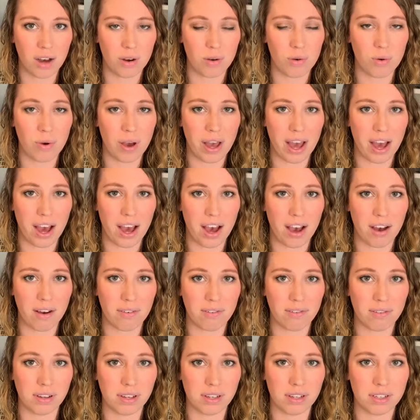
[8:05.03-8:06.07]
who
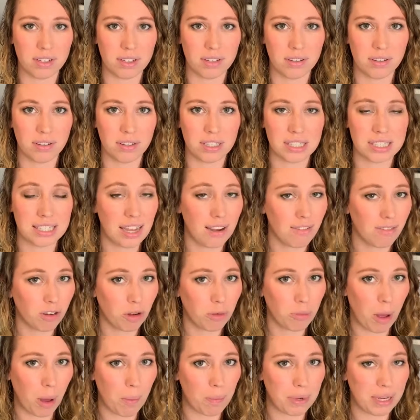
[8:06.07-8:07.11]
have
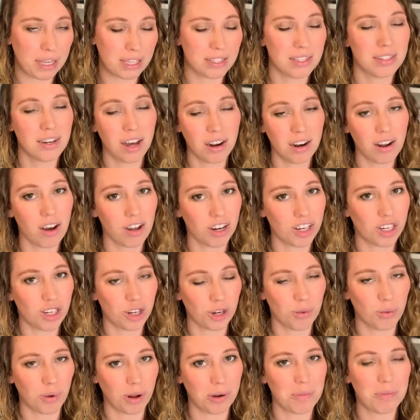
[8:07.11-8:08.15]
several puppies, not
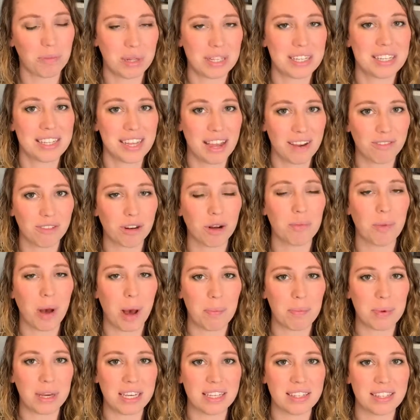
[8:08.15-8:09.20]
101, but several
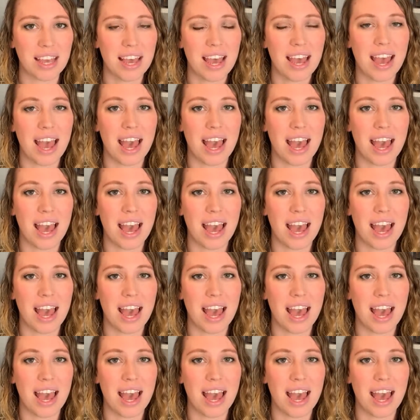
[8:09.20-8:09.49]
puppies,